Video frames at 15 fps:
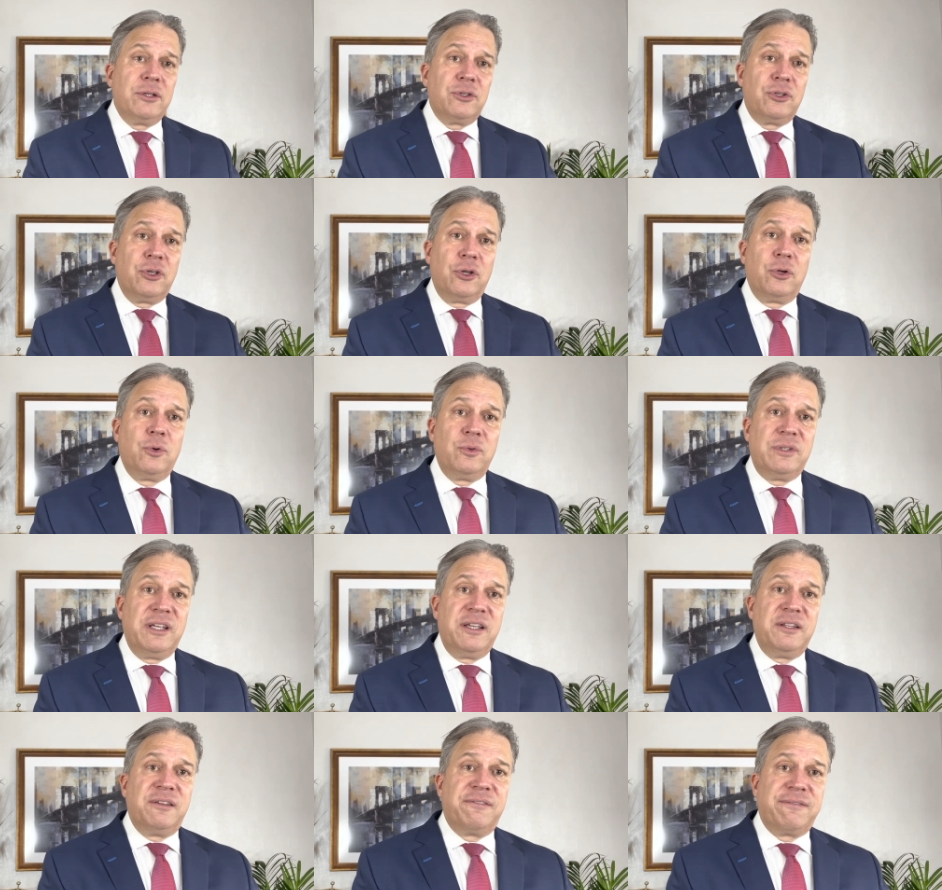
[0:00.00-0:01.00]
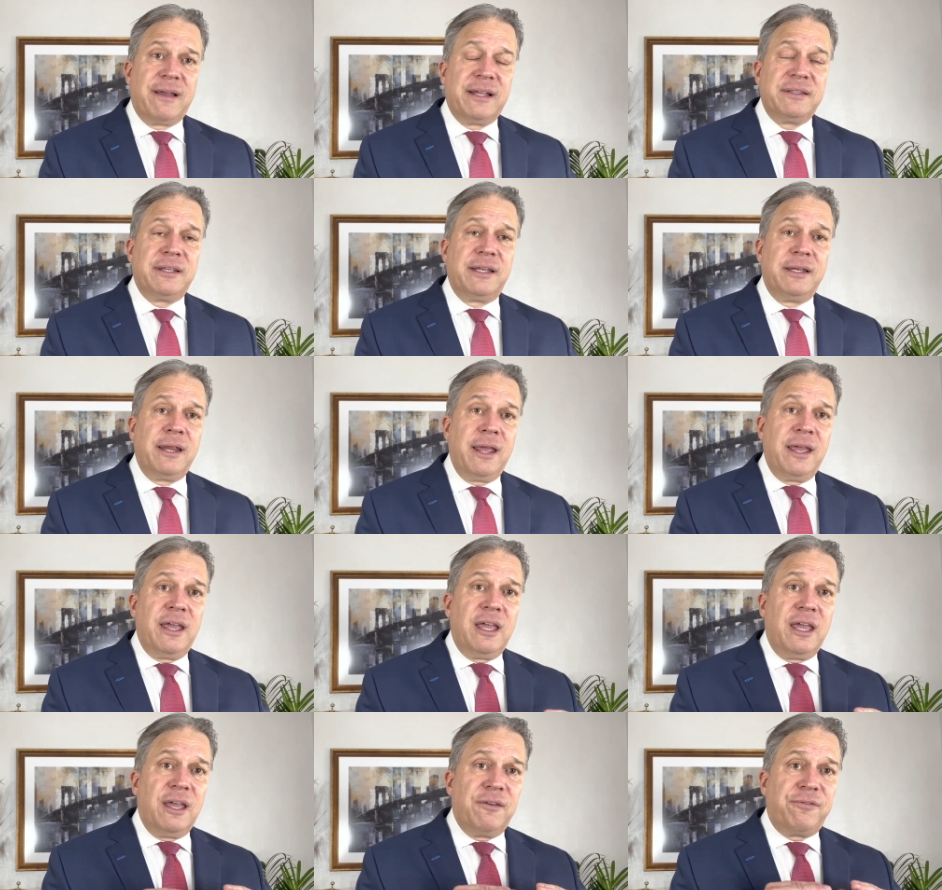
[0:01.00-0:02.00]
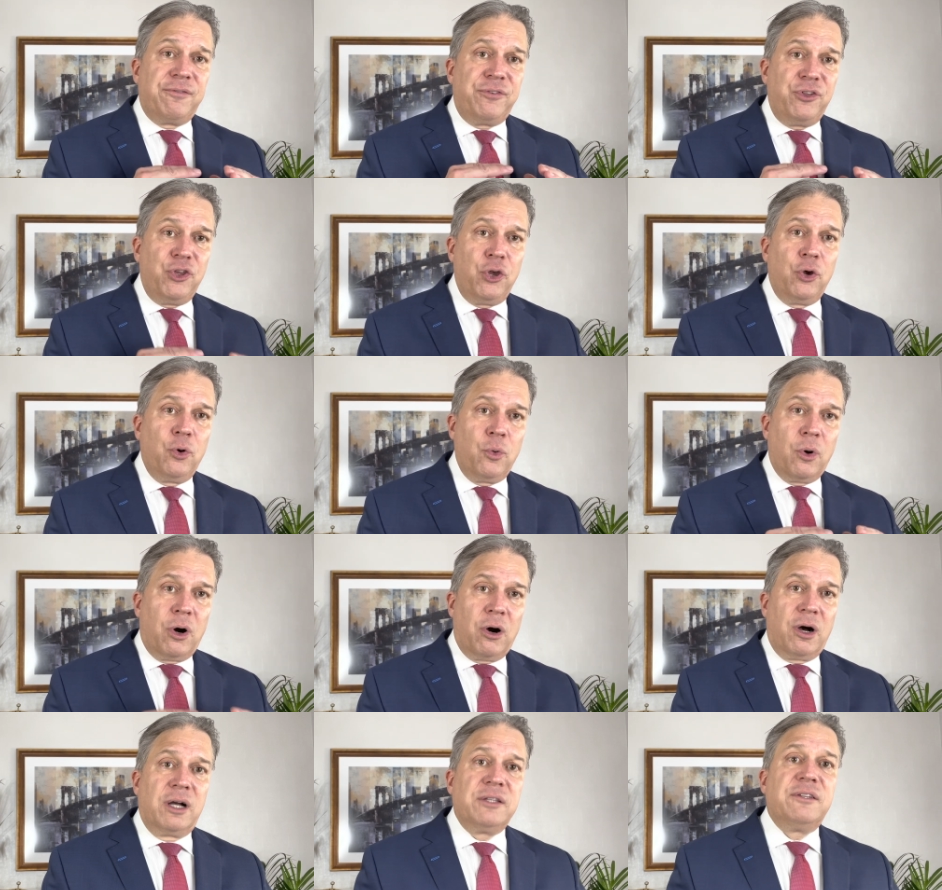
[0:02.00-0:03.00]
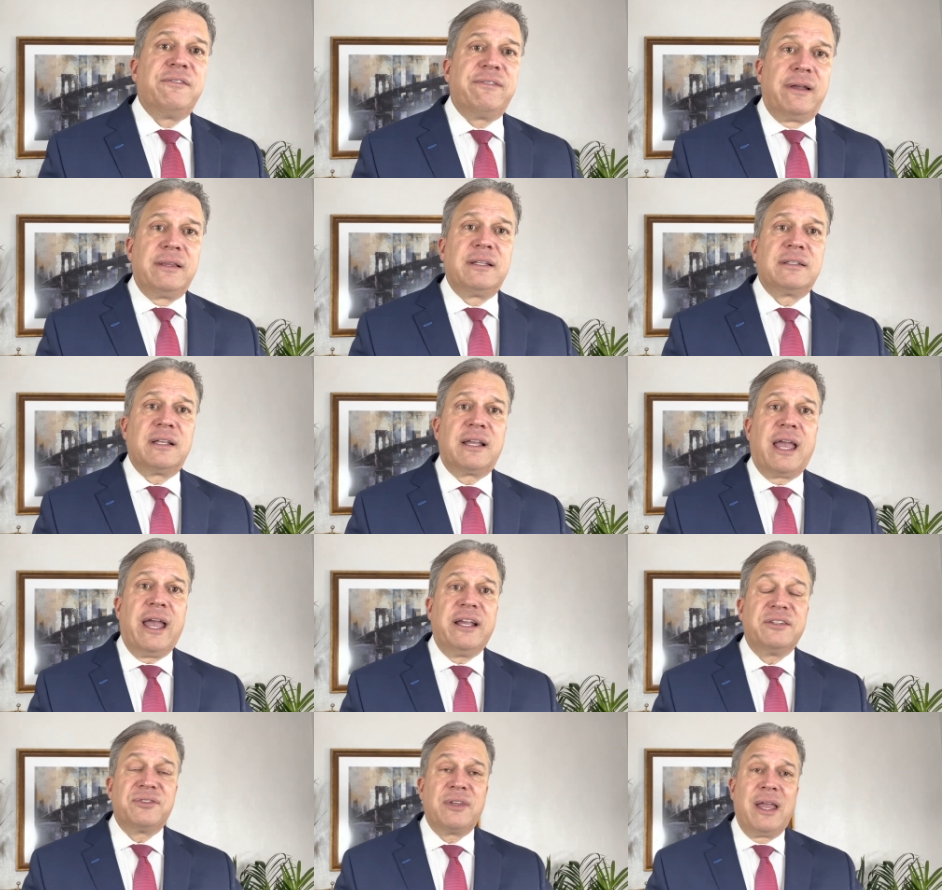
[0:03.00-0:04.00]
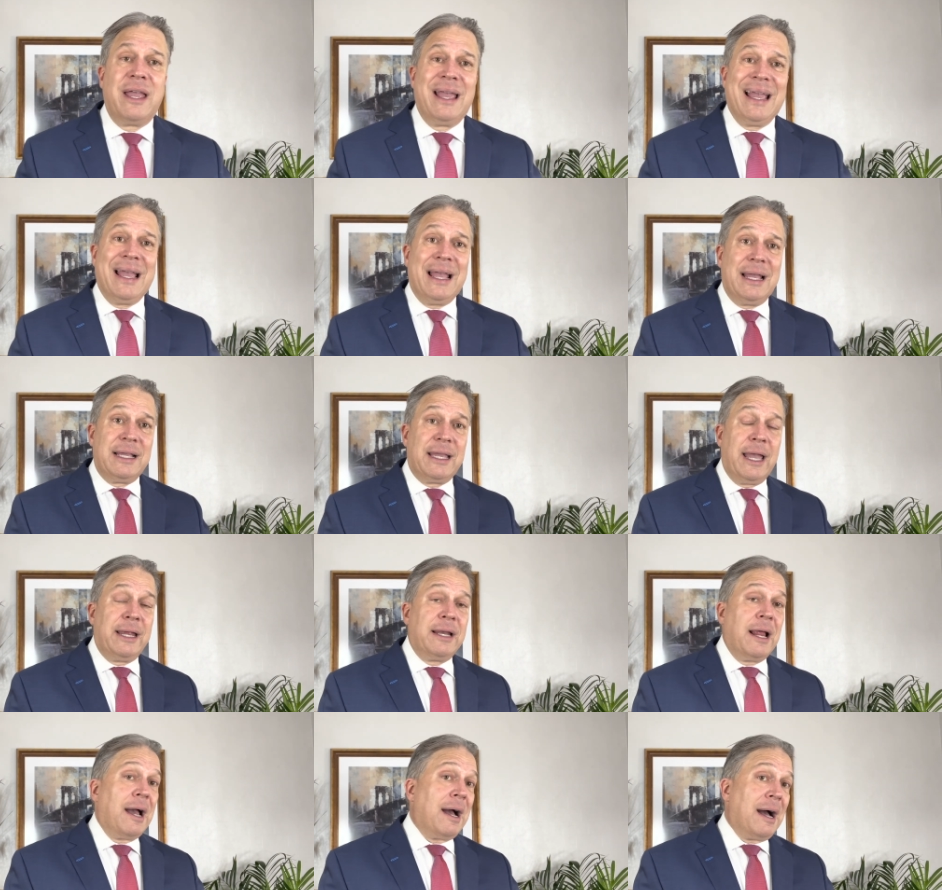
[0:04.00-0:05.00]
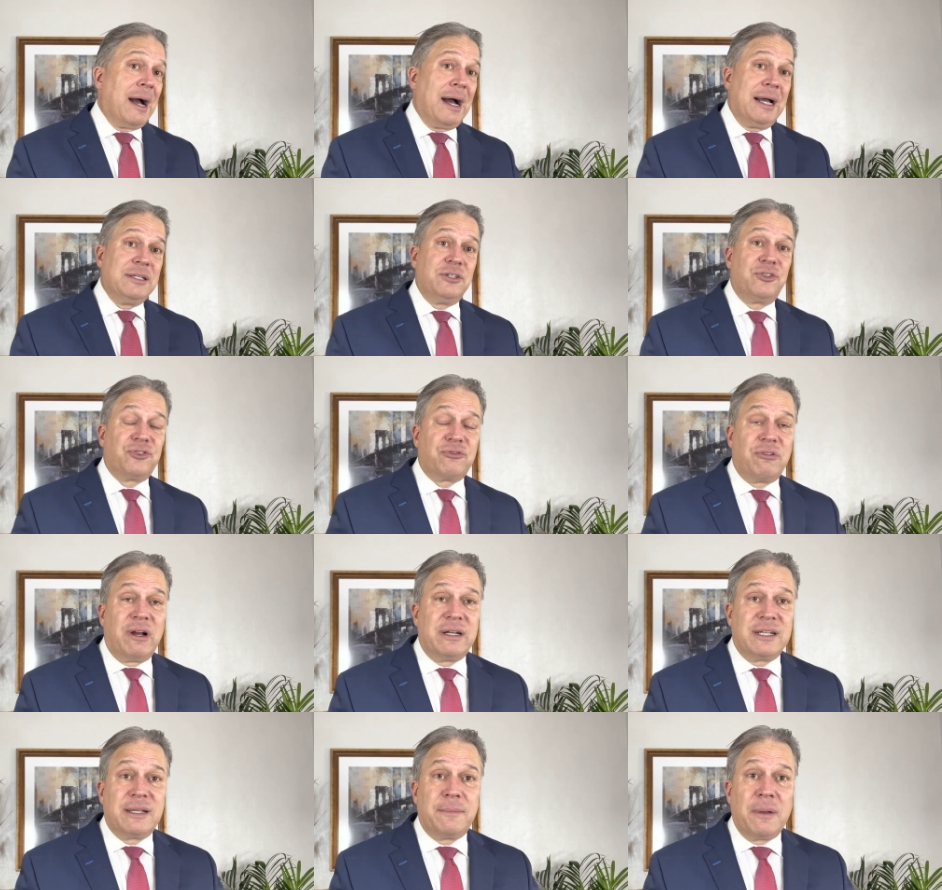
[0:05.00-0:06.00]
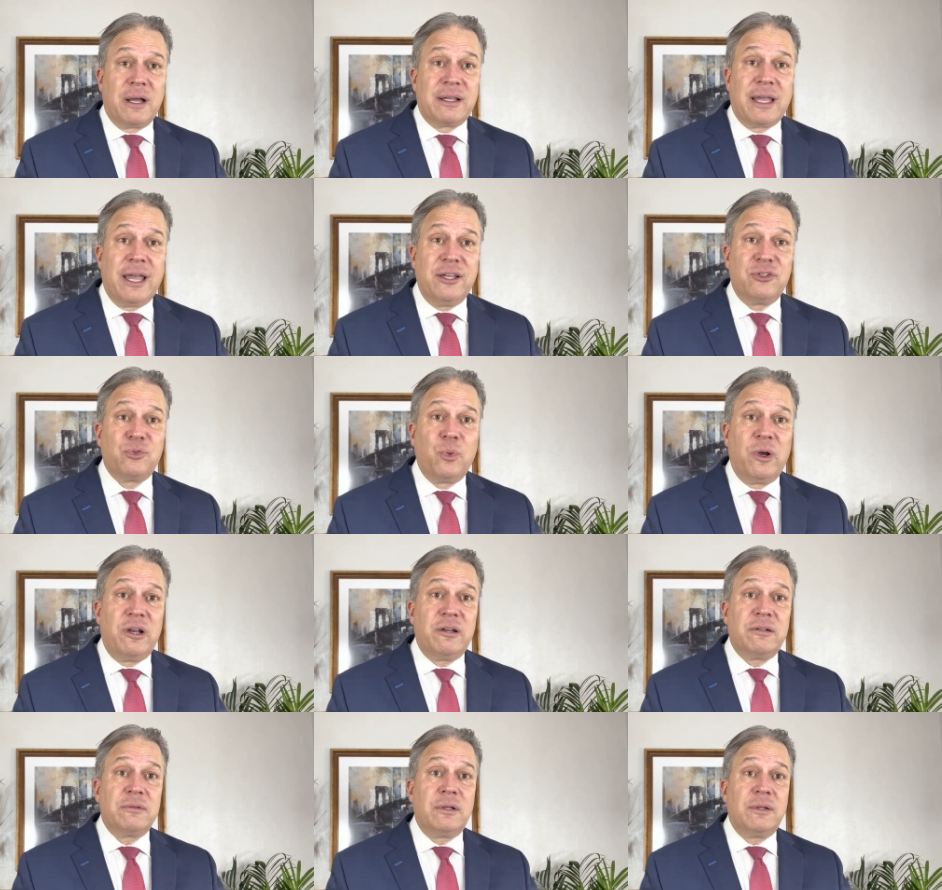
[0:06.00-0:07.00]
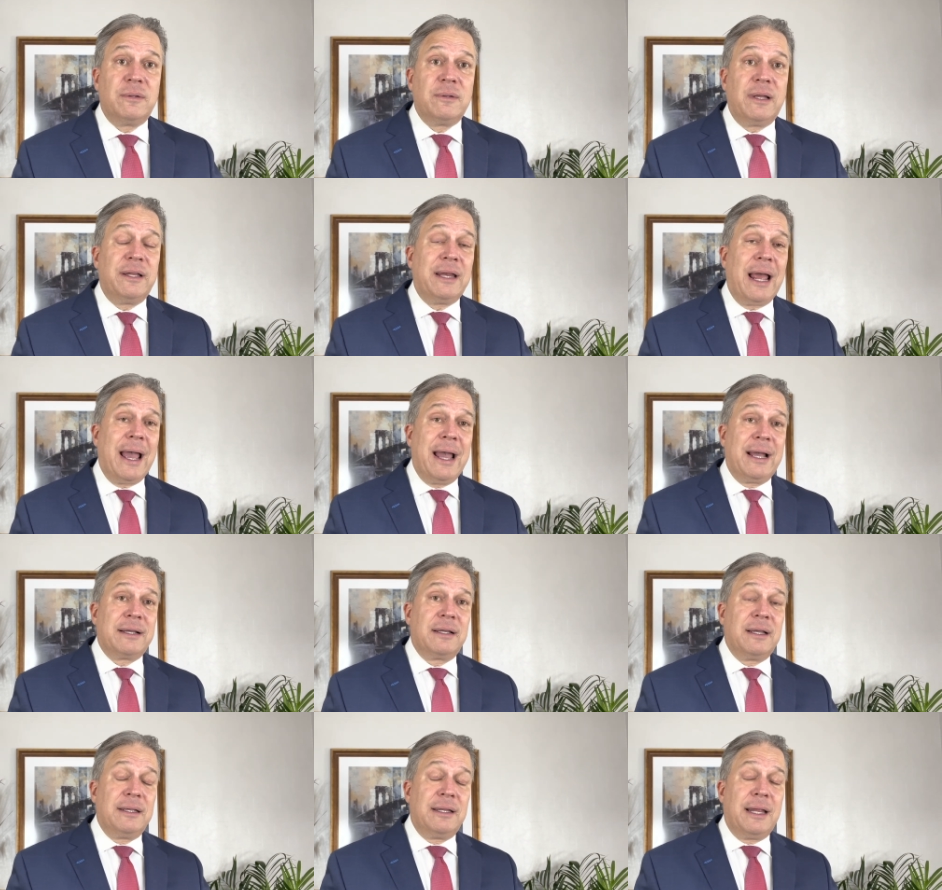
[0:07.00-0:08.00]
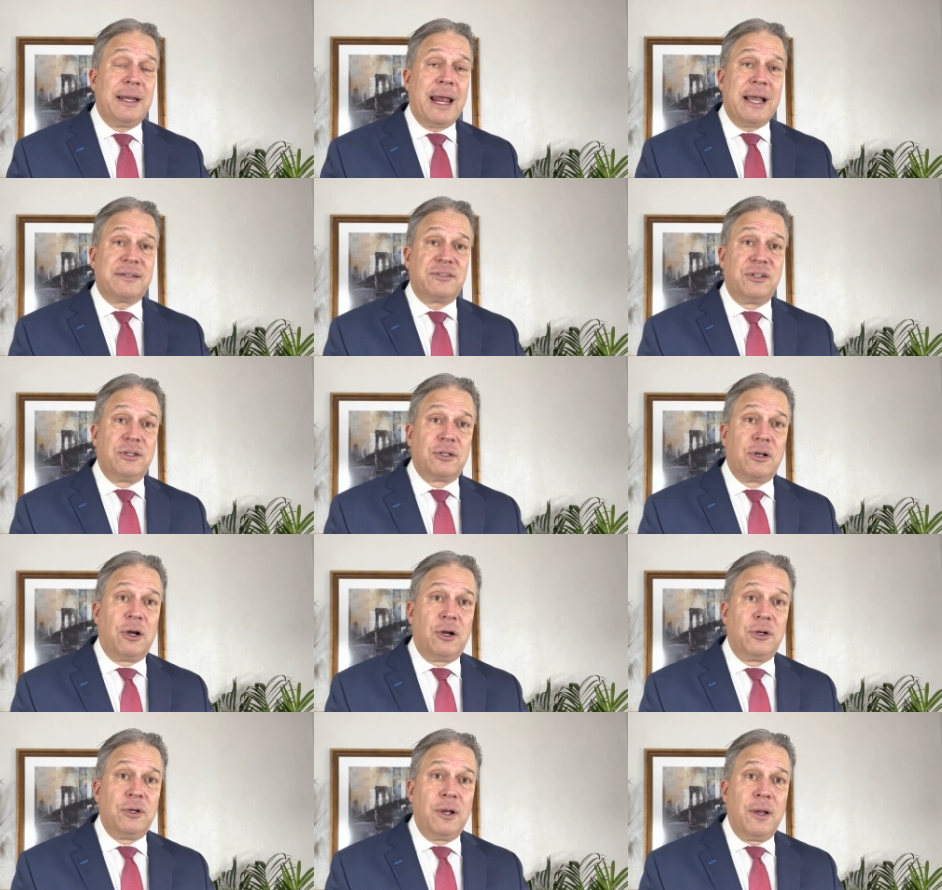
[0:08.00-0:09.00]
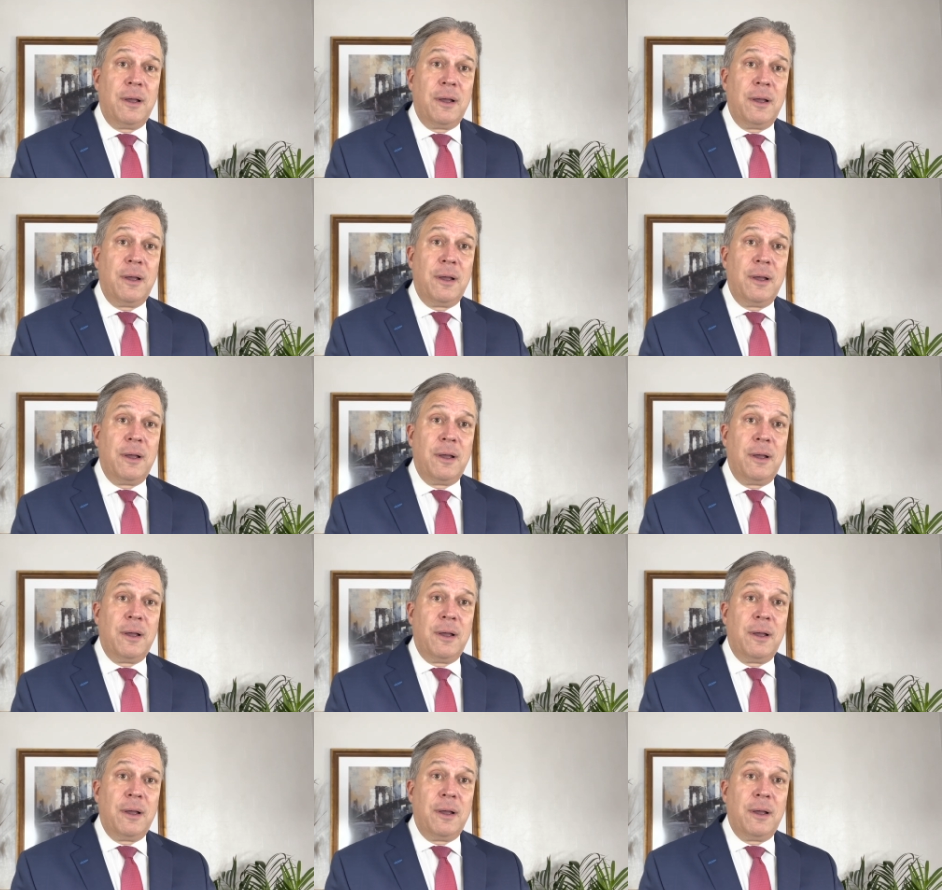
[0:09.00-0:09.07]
to the defendant if you are defending the case. Again, I just tried a case where an accident occurred.